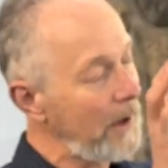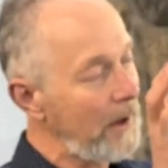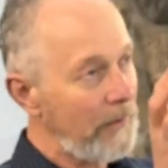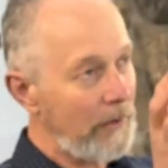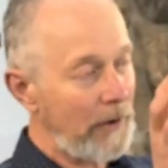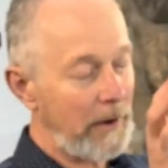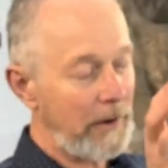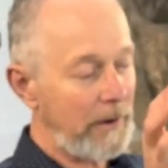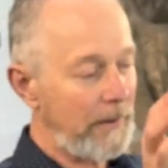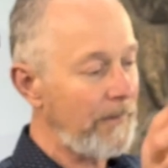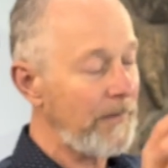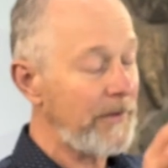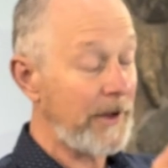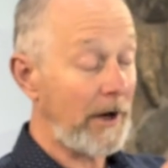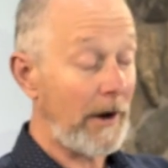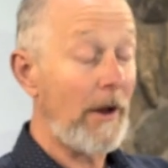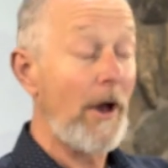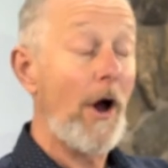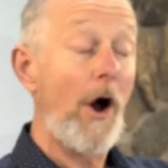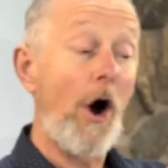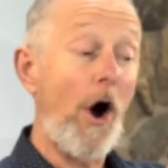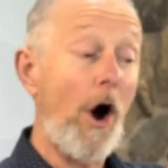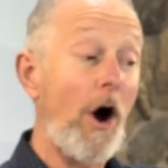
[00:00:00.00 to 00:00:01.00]
you know,
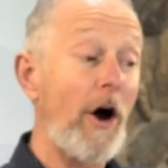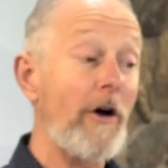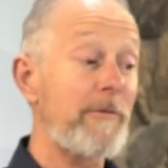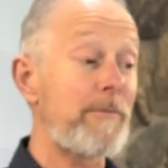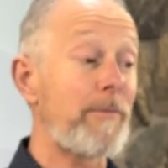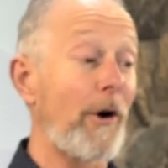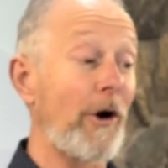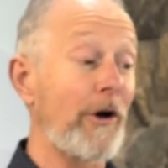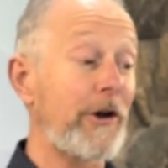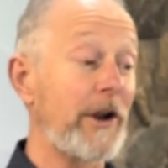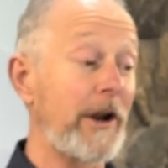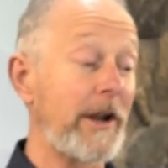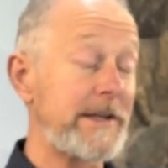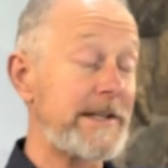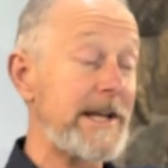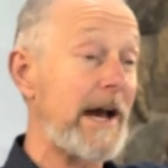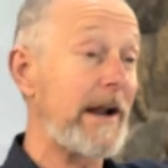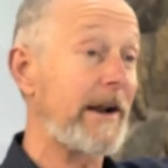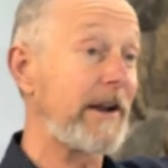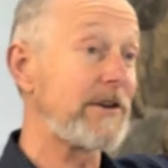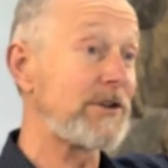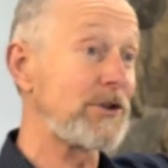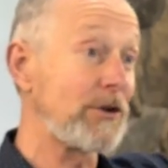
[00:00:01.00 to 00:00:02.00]
I've broken it
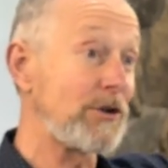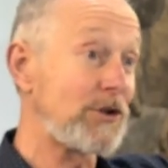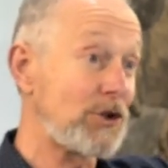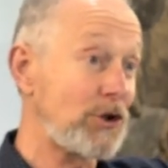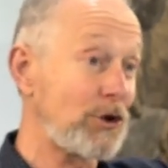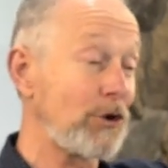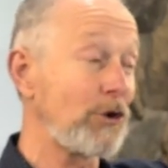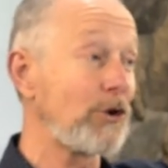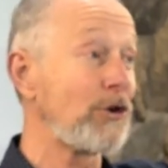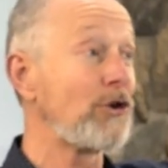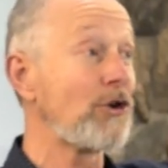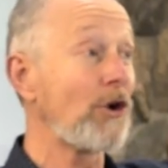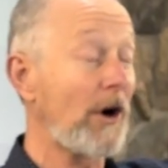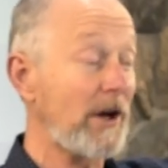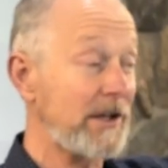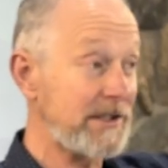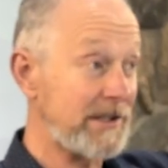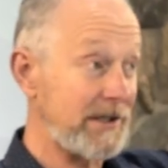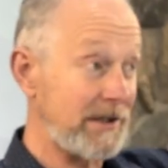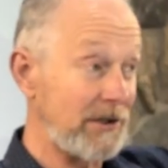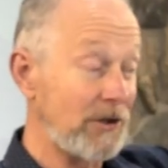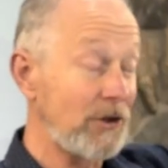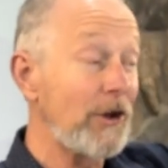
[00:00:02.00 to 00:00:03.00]
down into two
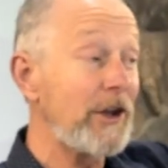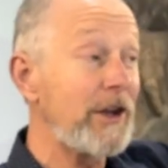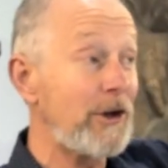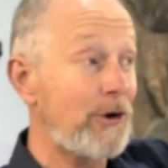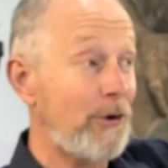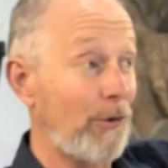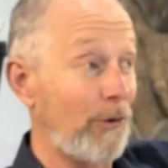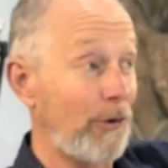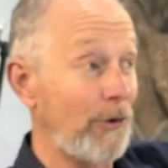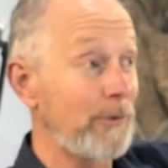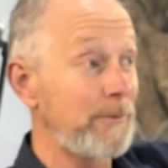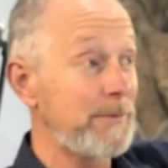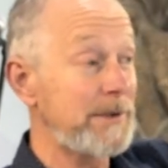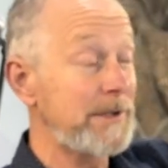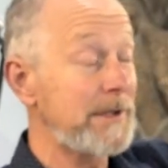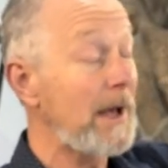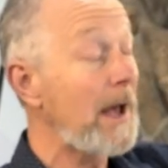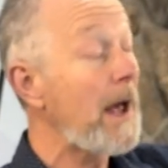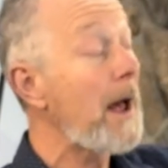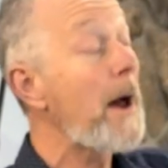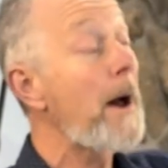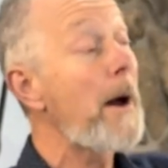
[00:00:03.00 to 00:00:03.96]
nice, neat groups,